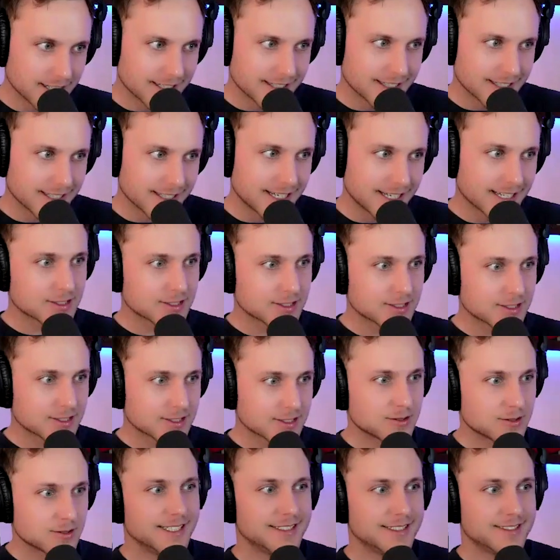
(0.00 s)
The next
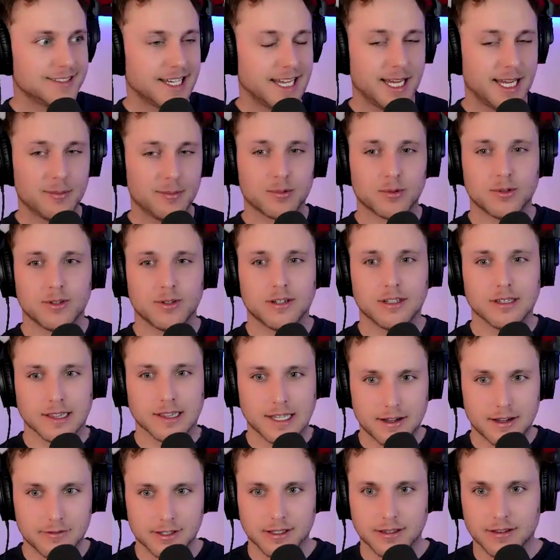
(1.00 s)
meeting is April
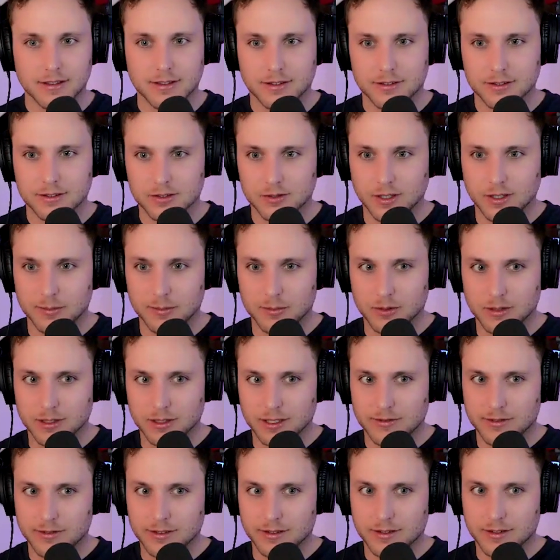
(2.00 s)
11th. So April
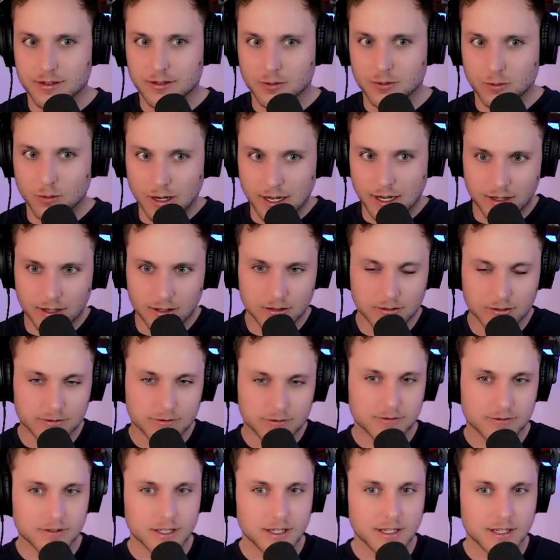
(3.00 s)
11th,
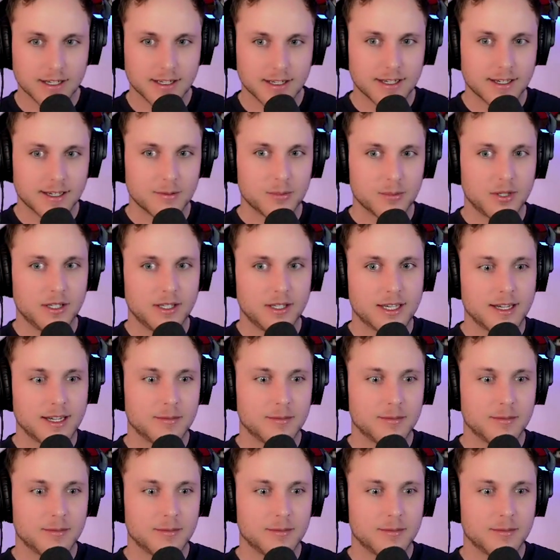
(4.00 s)
12 p.m.